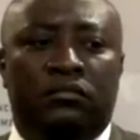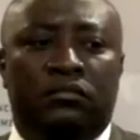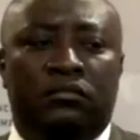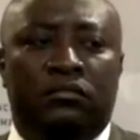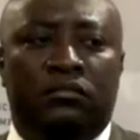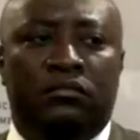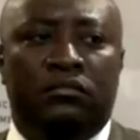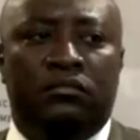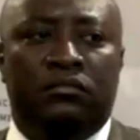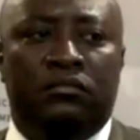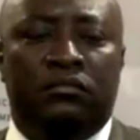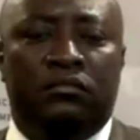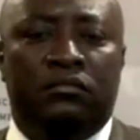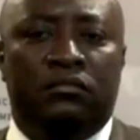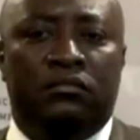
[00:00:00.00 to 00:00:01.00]

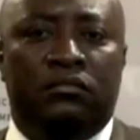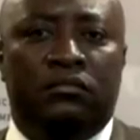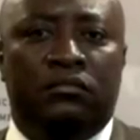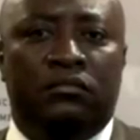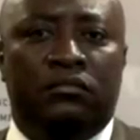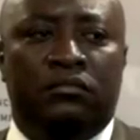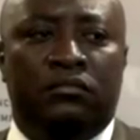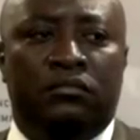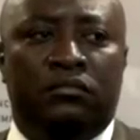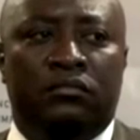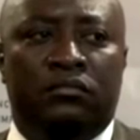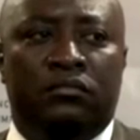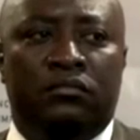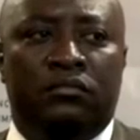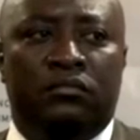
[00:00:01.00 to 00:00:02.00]

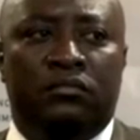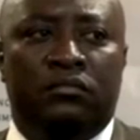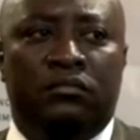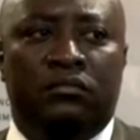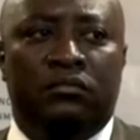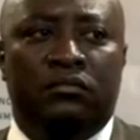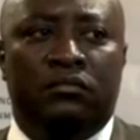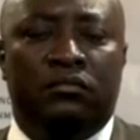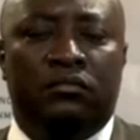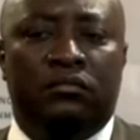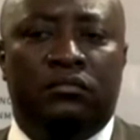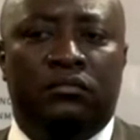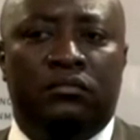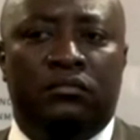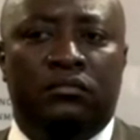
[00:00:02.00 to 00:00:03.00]

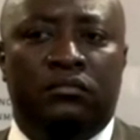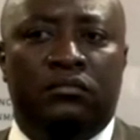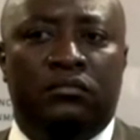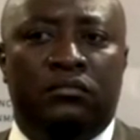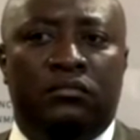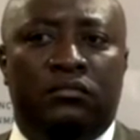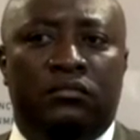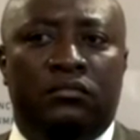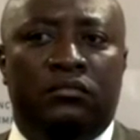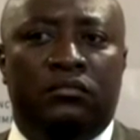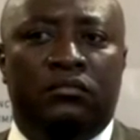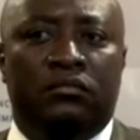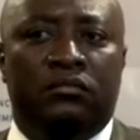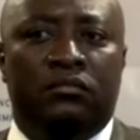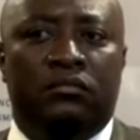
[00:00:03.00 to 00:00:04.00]

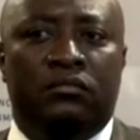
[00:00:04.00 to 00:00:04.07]
This person isn't speaking.